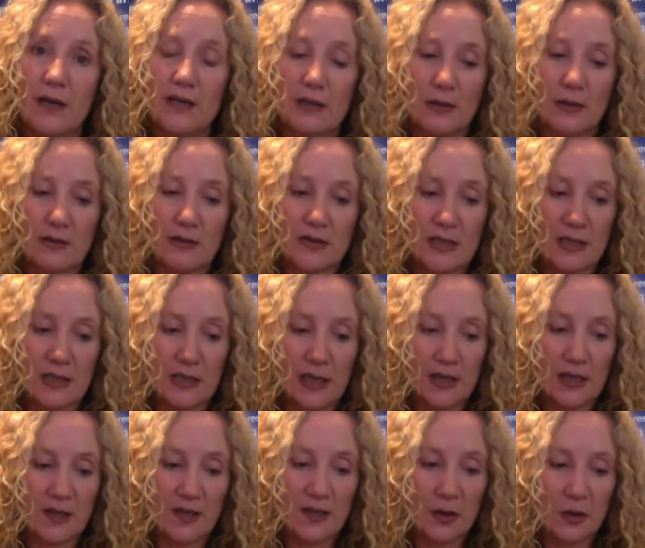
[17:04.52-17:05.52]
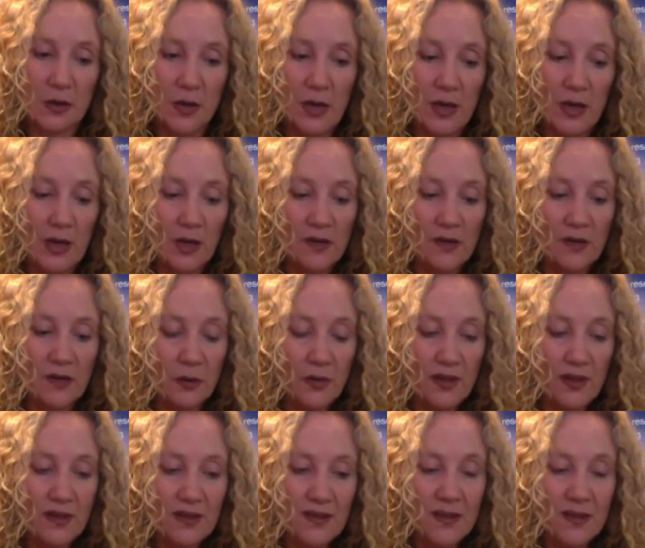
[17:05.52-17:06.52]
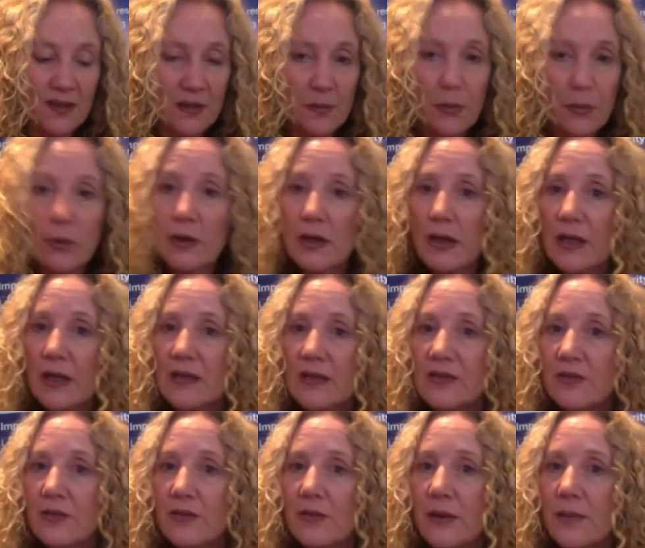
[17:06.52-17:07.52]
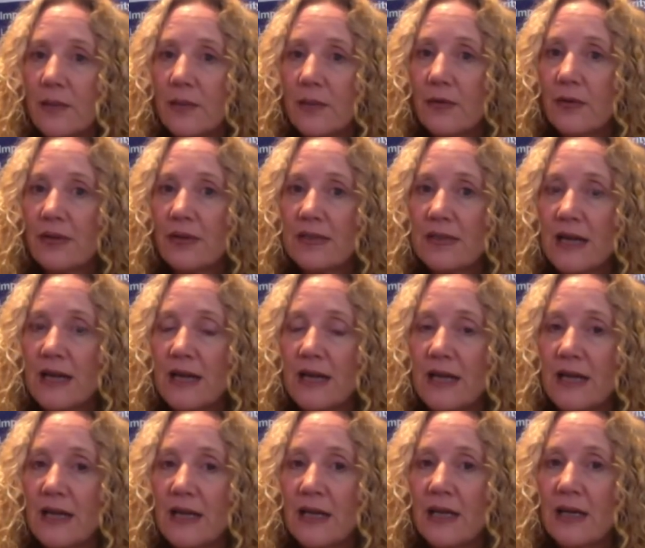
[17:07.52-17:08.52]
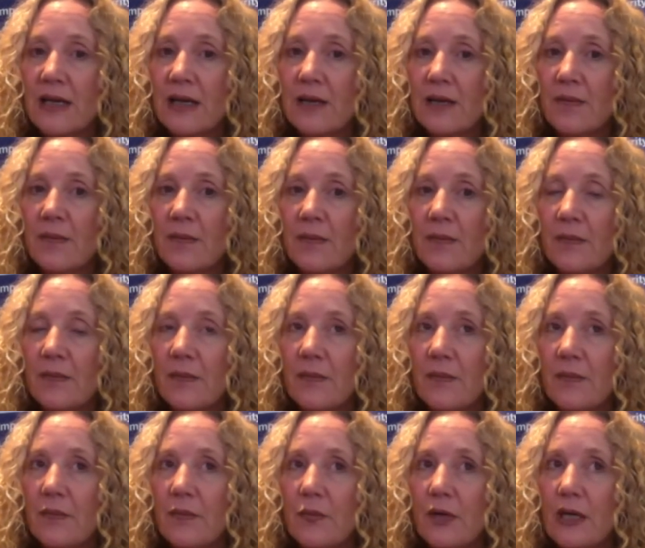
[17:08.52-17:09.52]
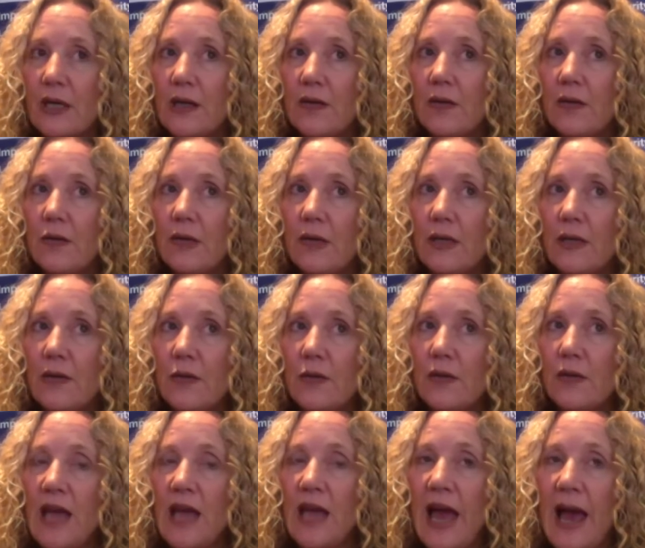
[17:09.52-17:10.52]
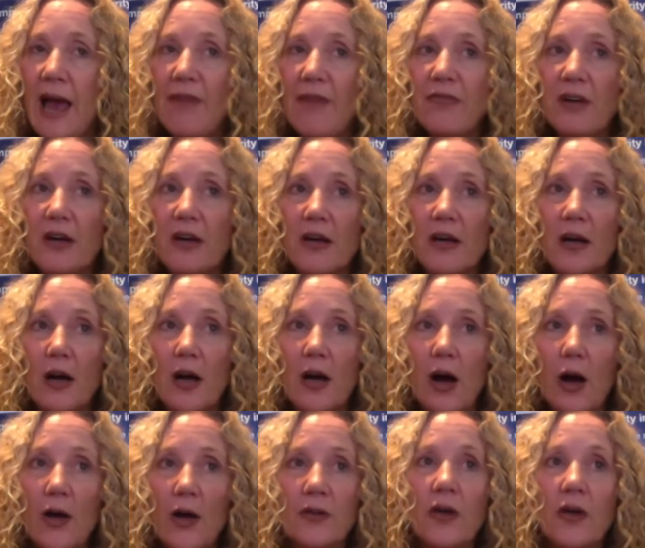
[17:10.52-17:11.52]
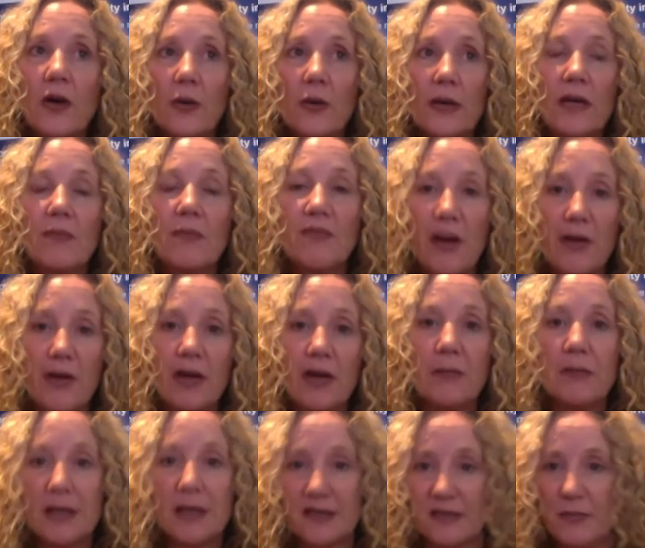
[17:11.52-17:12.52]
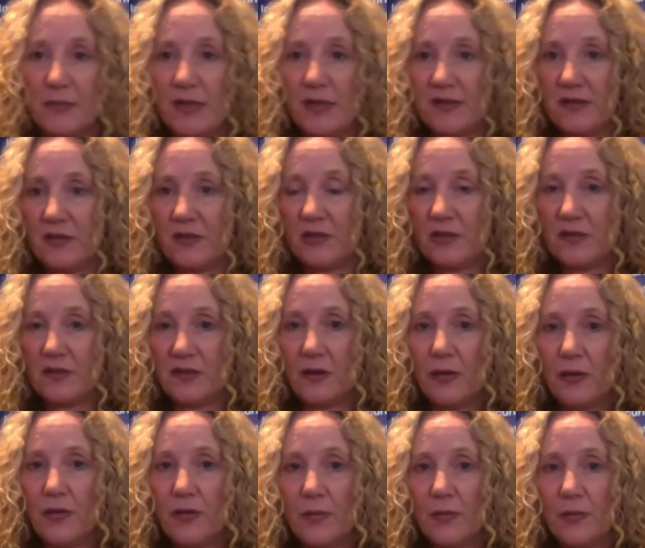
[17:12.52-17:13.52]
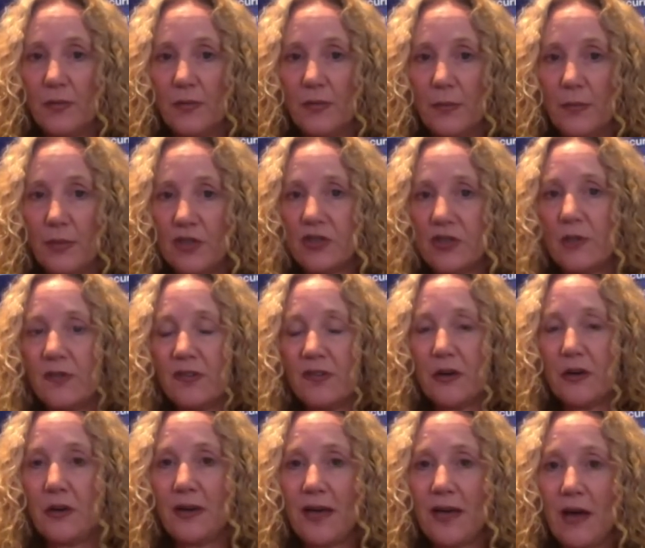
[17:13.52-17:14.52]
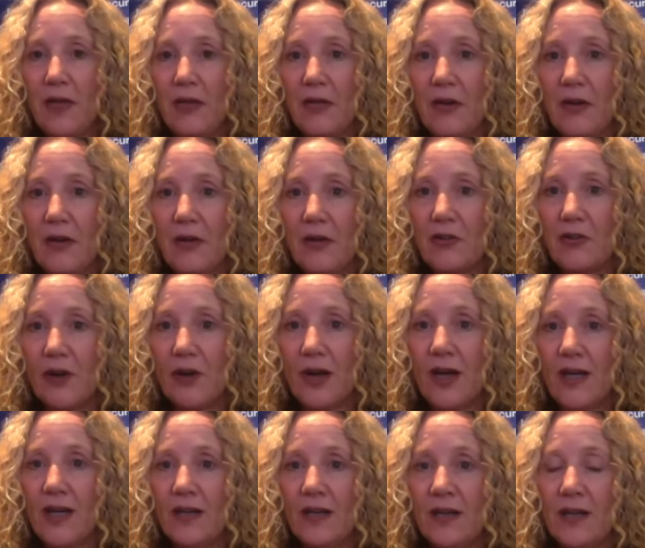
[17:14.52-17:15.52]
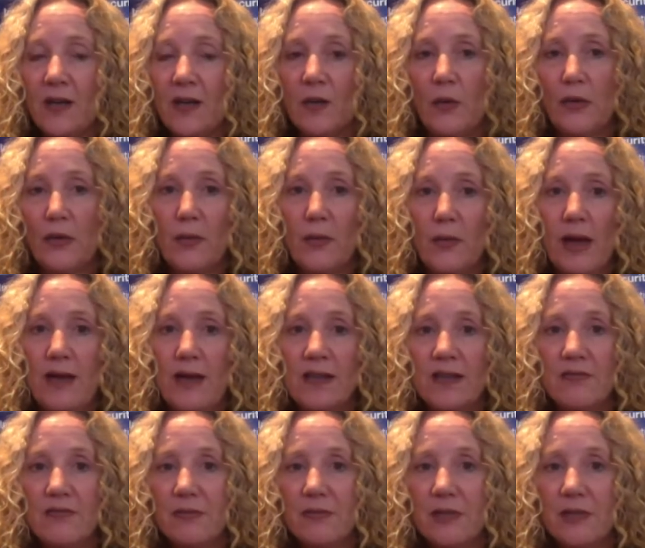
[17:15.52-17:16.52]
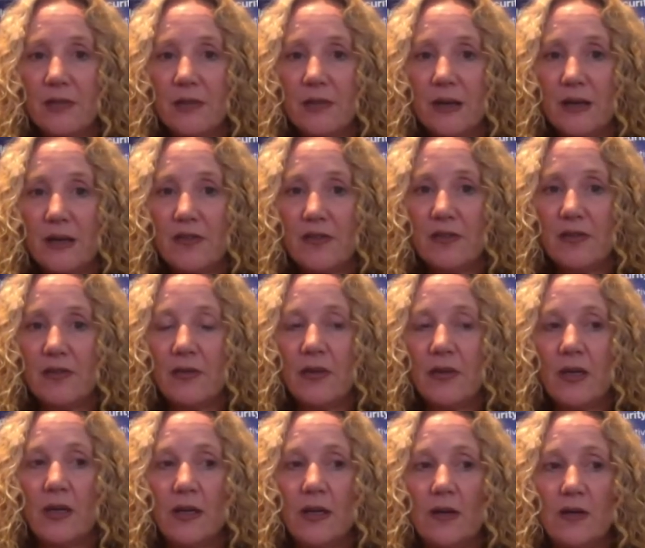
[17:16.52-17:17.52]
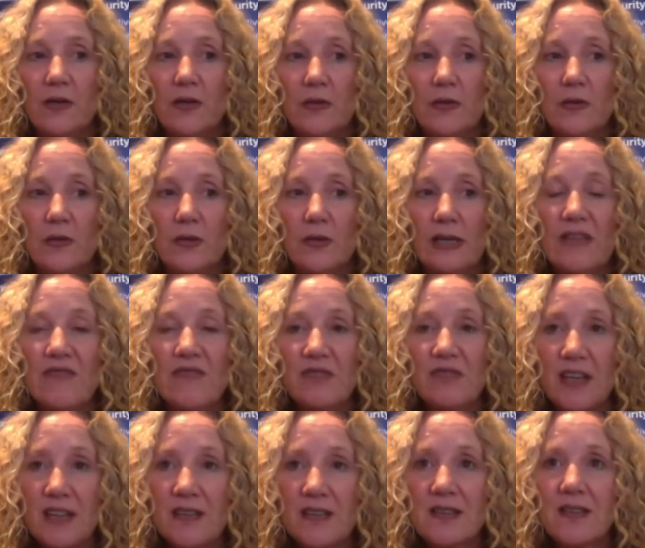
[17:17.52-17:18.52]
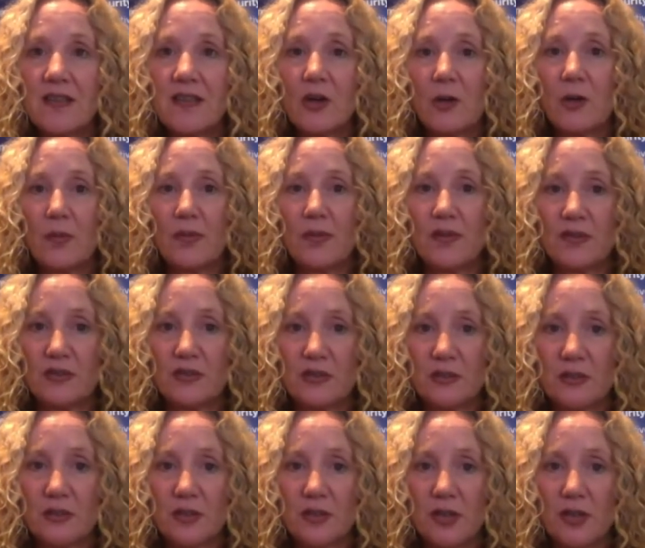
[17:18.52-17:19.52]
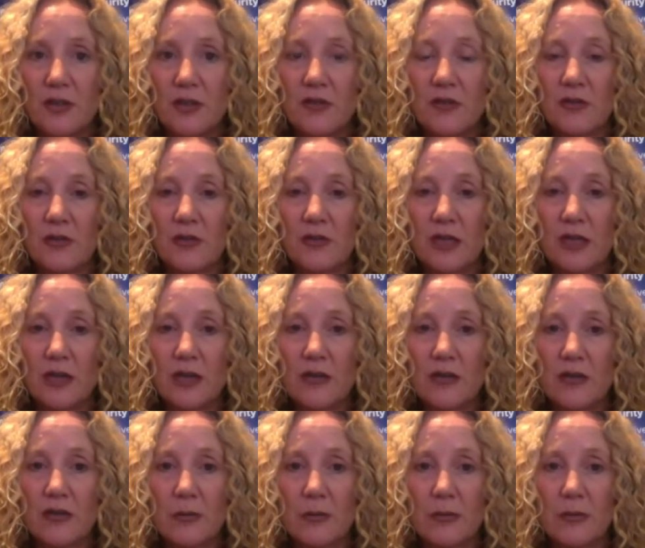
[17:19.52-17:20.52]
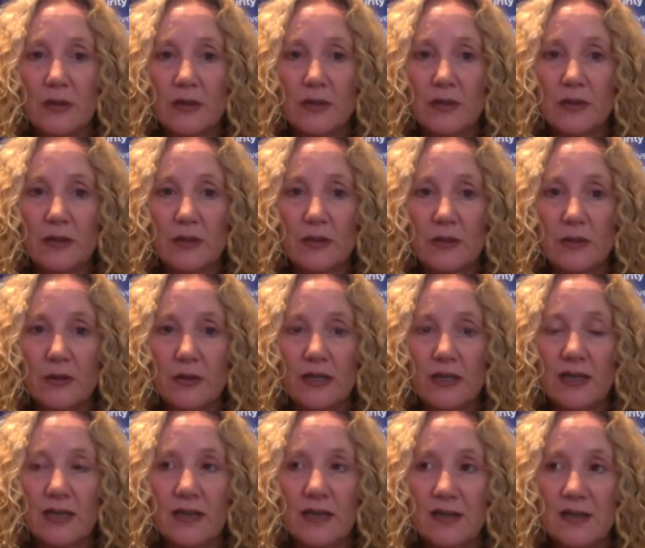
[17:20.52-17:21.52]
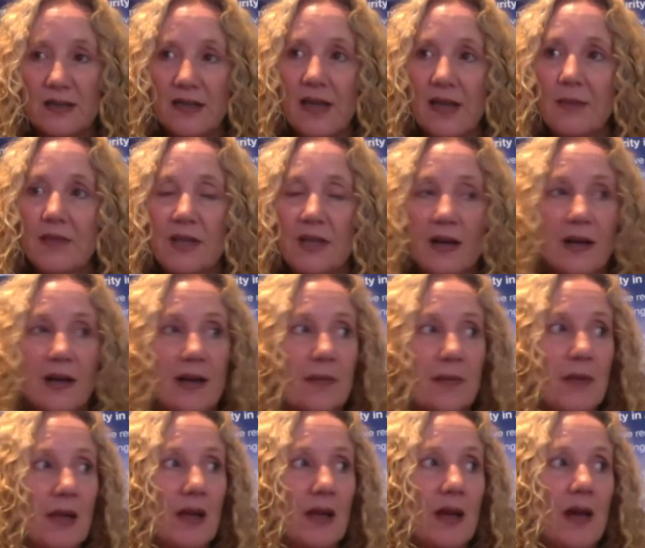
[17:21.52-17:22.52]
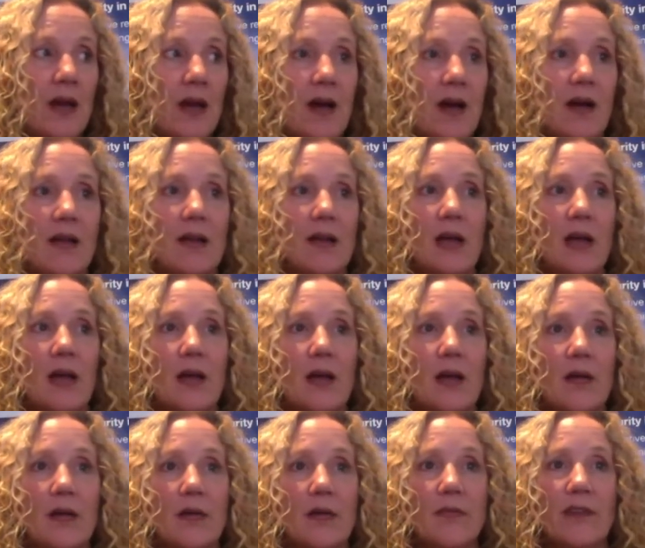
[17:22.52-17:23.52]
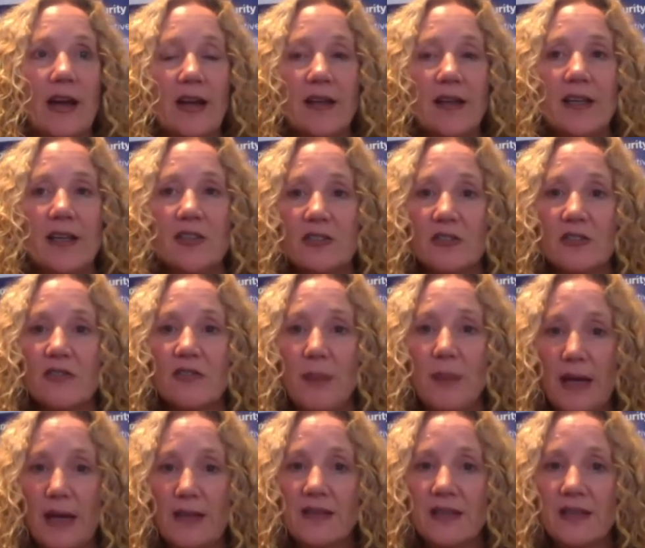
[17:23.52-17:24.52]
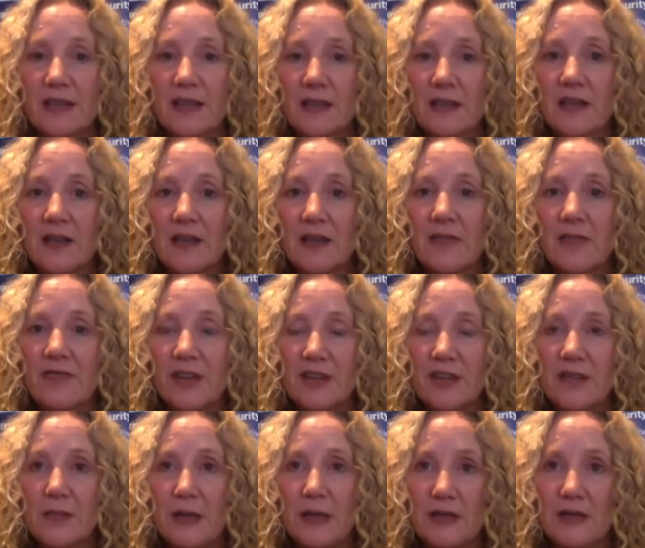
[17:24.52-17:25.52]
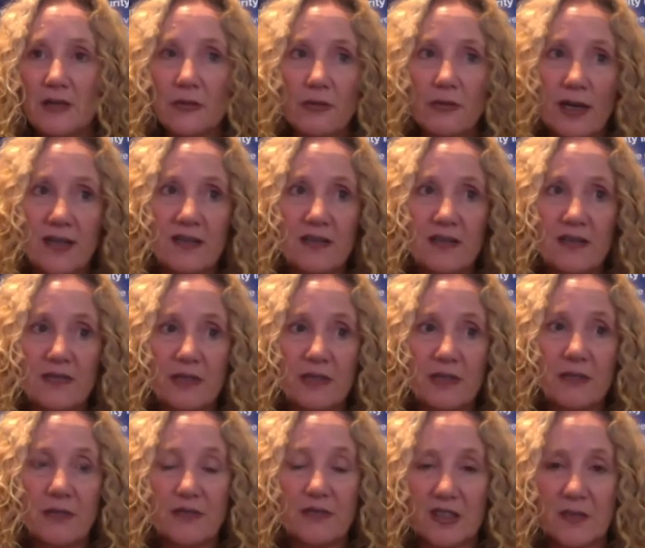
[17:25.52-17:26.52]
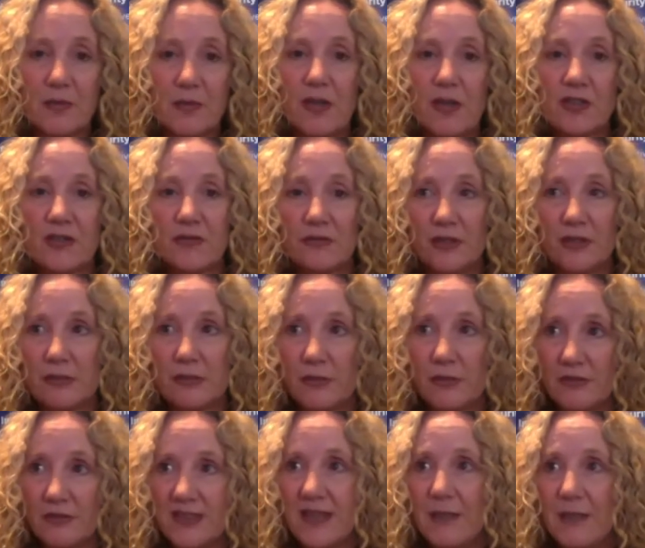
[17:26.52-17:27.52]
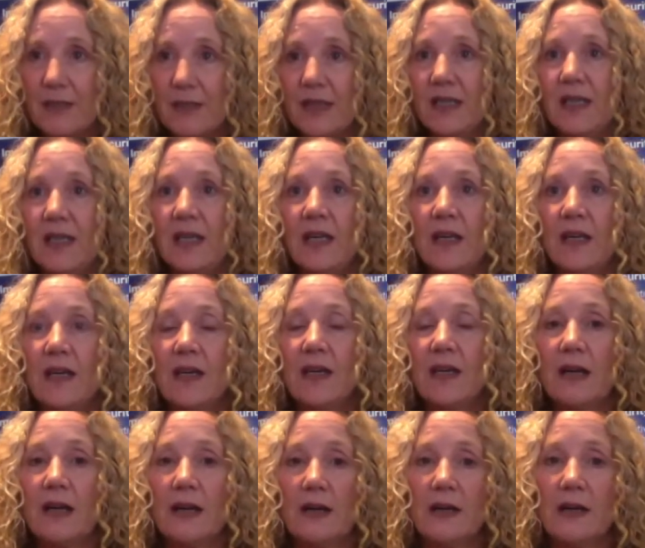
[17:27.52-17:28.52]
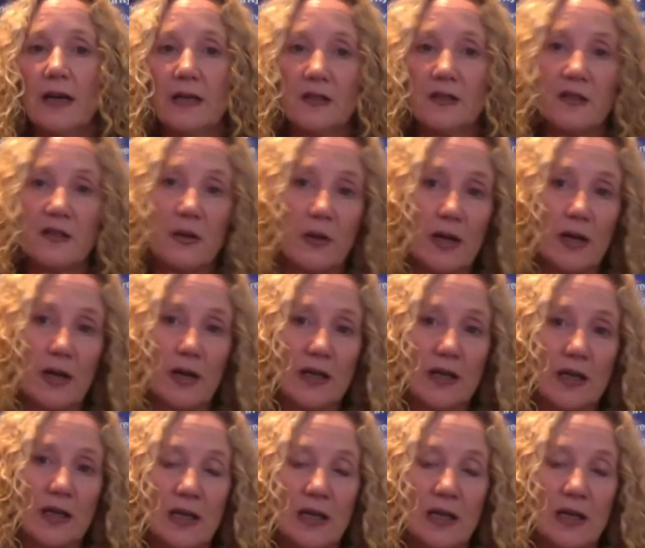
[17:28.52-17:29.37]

DRC. And so, so this is an important thing to remember: is that um, we we we have ongoing, very mixed messages. So the, the bishops going out there and trying, with a mandate from Kabila, to to convince the opposition to adhere to a political accord, and at the same time, uh, violation of basic fundamental rights of freedom of expression, freedom of assembly, uh, and so on.